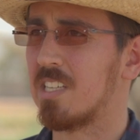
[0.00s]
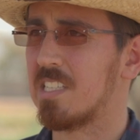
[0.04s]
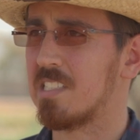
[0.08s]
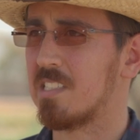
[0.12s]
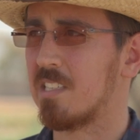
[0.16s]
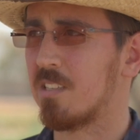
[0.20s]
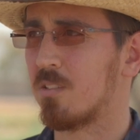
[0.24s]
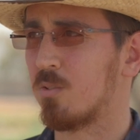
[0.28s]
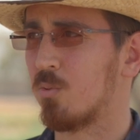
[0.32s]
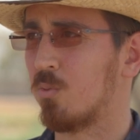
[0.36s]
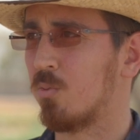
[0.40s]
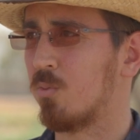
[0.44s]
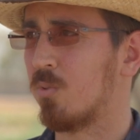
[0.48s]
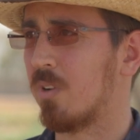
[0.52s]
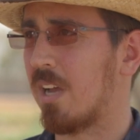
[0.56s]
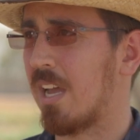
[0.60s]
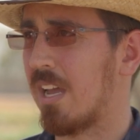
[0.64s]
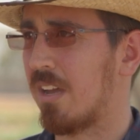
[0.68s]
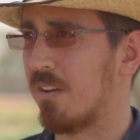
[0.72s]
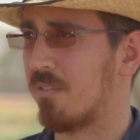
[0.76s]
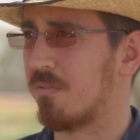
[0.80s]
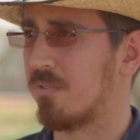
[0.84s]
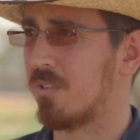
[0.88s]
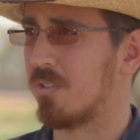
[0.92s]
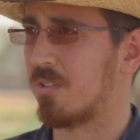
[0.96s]
Is it to
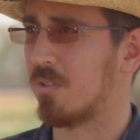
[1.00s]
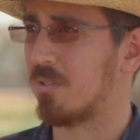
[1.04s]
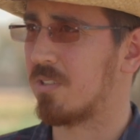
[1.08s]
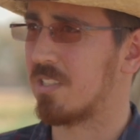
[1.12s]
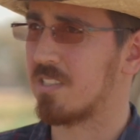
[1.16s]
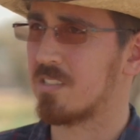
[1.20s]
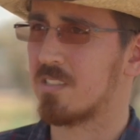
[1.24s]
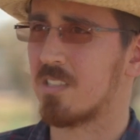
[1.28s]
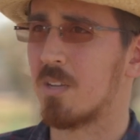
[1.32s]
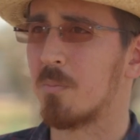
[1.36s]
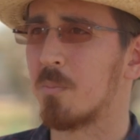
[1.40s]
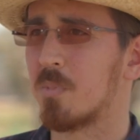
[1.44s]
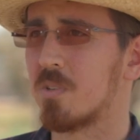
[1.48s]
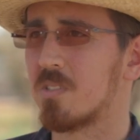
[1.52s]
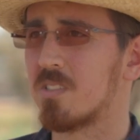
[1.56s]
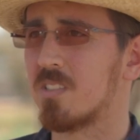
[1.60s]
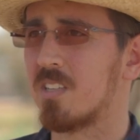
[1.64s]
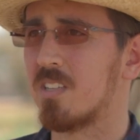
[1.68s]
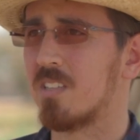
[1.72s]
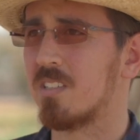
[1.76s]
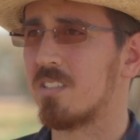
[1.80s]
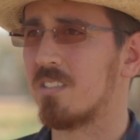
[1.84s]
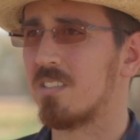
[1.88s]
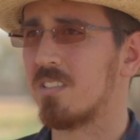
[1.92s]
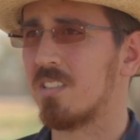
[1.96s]
have, you know, this
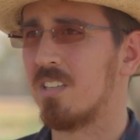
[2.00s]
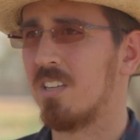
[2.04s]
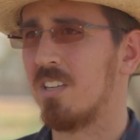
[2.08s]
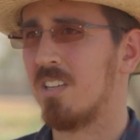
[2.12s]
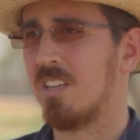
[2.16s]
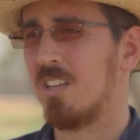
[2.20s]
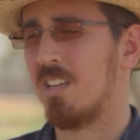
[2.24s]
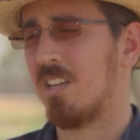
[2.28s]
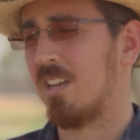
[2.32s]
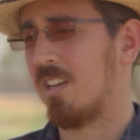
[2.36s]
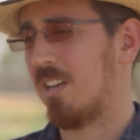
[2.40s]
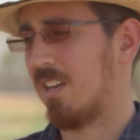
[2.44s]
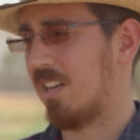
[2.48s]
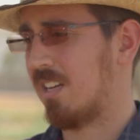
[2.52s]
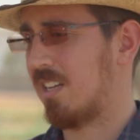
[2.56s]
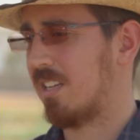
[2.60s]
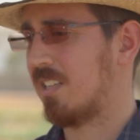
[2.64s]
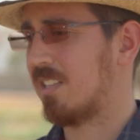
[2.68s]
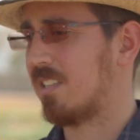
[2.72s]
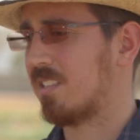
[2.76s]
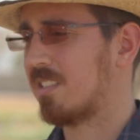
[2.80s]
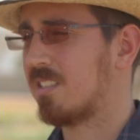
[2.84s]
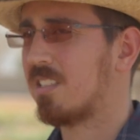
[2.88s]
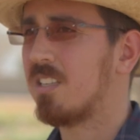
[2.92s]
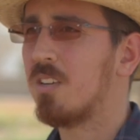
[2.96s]
10%
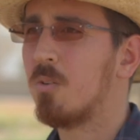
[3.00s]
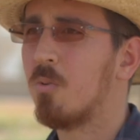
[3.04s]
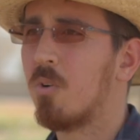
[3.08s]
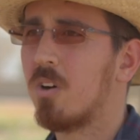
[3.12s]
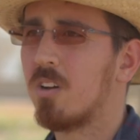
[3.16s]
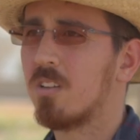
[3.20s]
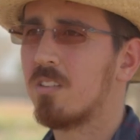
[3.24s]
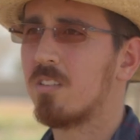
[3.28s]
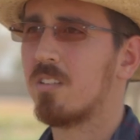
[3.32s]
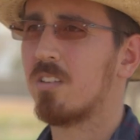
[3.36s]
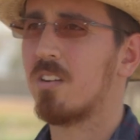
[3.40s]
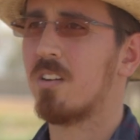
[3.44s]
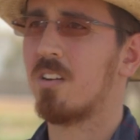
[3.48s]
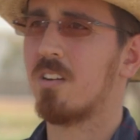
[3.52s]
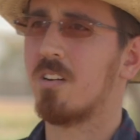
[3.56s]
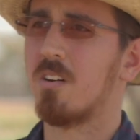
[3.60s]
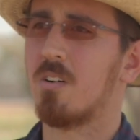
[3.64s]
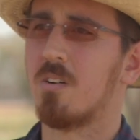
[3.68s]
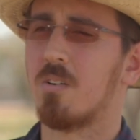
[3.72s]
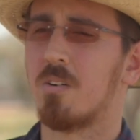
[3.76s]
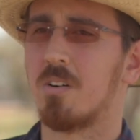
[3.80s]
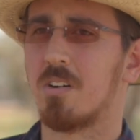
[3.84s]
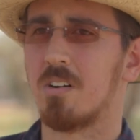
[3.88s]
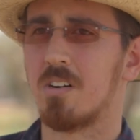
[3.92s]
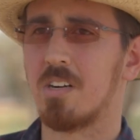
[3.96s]
seawater,
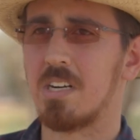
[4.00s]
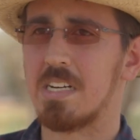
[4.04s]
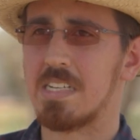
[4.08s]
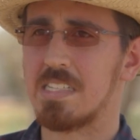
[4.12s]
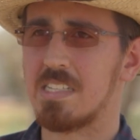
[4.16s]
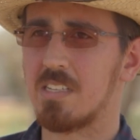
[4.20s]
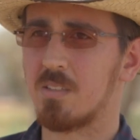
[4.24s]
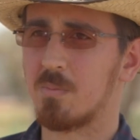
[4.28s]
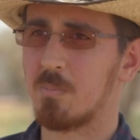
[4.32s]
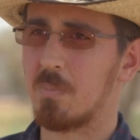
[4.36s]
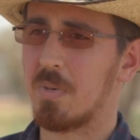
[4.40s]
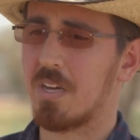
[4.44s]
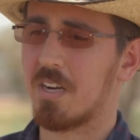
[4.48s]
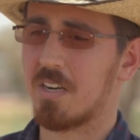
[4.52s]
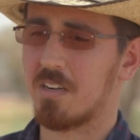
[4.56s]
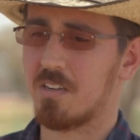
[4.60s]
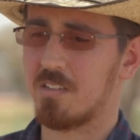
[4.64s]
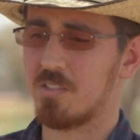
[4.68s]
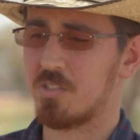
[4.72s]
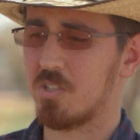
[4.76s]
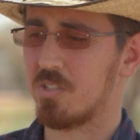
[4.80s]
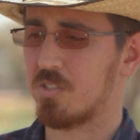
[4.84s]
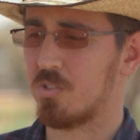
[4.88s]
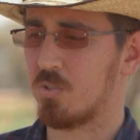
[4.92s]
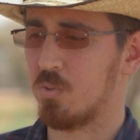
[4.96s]
or is it better
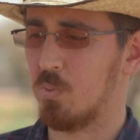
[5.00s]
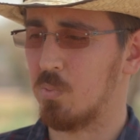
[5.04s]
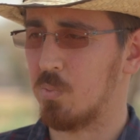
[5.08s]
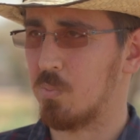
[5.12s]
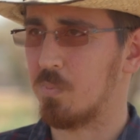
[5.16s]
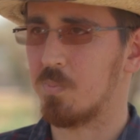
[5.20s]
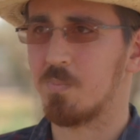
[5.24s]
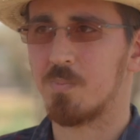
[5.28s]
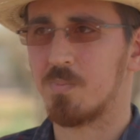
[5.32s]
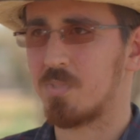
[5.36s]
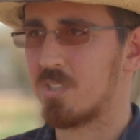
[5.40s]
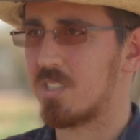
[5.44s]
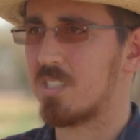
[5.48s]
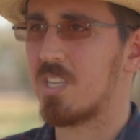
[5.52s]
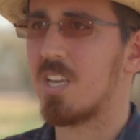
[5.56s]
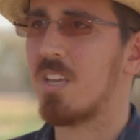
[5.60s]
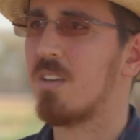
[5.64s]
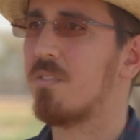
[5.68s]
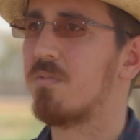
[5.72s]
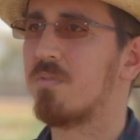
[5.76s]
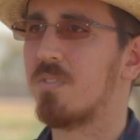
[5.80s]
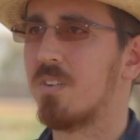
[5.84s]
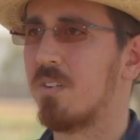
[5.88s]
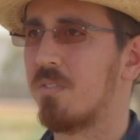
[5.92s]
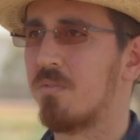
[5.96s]
just to
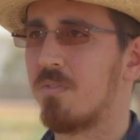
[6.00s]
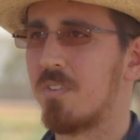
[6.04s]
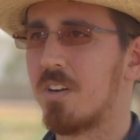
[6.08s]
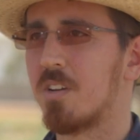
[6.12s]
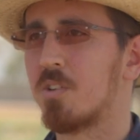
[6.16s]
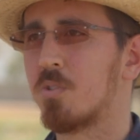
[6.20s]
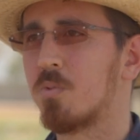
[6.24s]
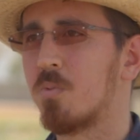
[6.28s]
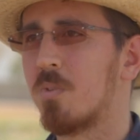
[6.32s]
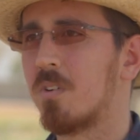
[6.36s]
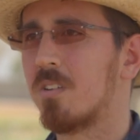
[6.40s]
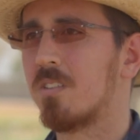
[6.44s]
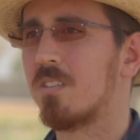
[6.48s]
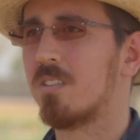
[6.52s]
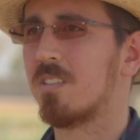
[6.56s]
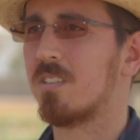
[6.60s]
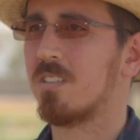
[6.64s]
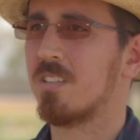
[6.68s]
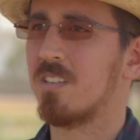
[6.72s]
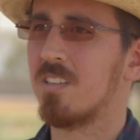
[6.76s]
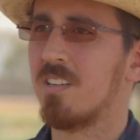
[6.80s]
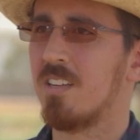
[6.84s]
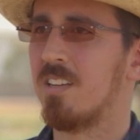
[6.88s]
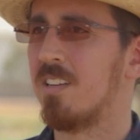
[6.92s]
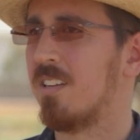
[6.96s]
save fresh
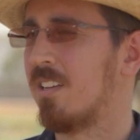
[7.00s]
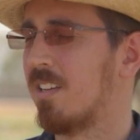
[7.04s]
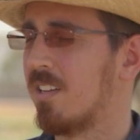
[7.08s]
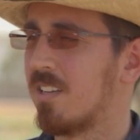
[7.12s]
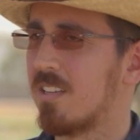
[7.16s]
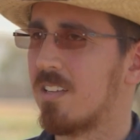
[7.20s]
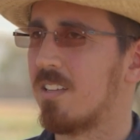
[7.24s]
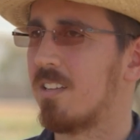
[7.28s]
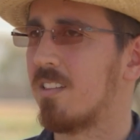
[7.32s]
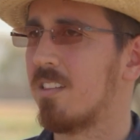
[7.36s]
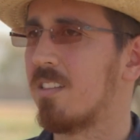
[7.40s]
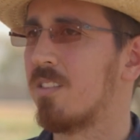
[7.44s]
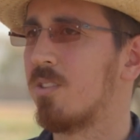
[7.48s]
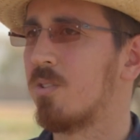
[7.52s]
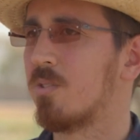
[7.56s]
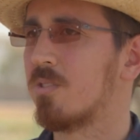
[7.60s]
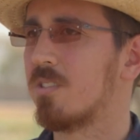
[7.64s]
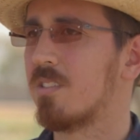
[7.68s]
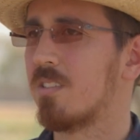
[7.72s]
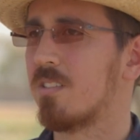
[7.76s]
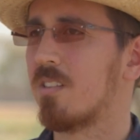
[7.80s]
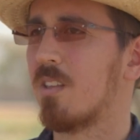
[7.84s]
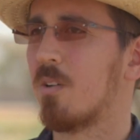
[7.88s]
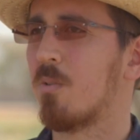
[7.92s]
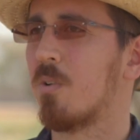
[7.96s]
water? Those
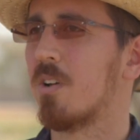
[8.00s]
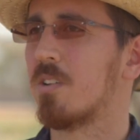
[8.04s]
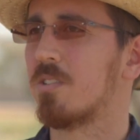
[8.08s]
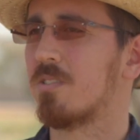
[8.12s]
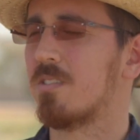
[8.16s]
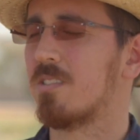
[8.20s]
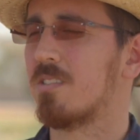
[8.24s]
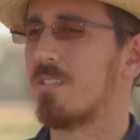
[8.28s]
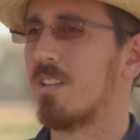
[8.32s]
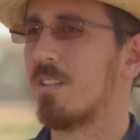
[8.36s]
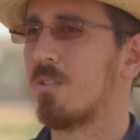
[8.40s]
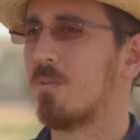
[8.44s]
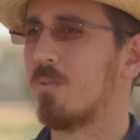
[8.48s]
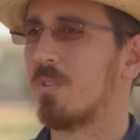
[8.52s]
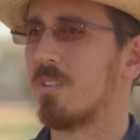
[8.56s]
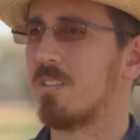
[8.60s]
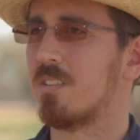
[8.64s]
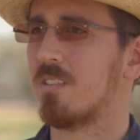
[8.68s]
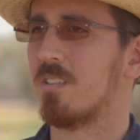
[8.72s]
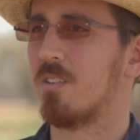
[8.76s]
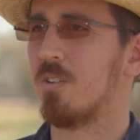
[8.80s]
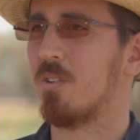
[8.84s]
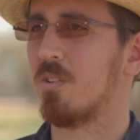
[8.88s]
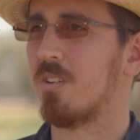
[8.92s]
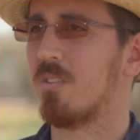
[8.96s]
are the questions that
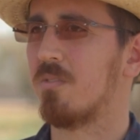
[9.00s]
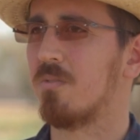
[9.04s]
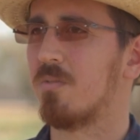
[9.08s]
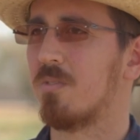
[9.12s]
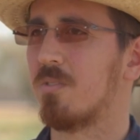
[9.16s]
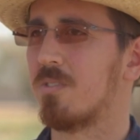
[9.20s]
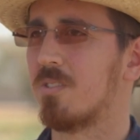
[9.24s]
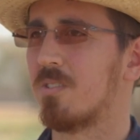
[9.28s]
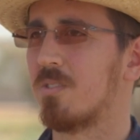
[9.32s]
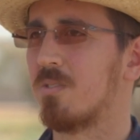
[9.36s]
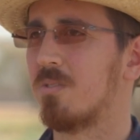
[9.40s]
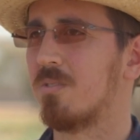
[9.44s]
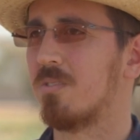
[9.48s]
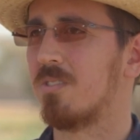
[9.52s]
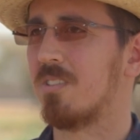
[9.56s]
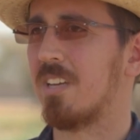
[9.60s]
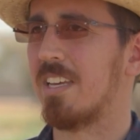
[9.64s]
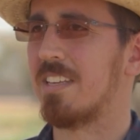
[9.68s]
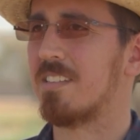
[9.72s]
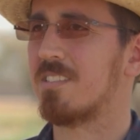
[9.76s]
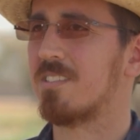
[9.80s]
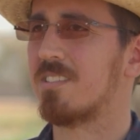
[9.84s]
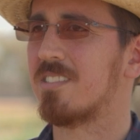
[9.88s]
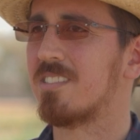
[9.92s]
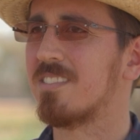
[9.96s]
we're looking forward to
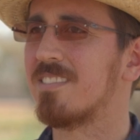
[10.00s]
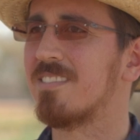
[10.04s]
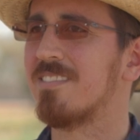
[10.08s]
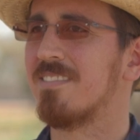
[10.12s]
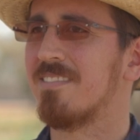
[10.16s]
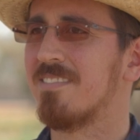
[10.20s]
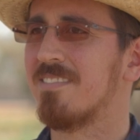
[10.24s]
answer.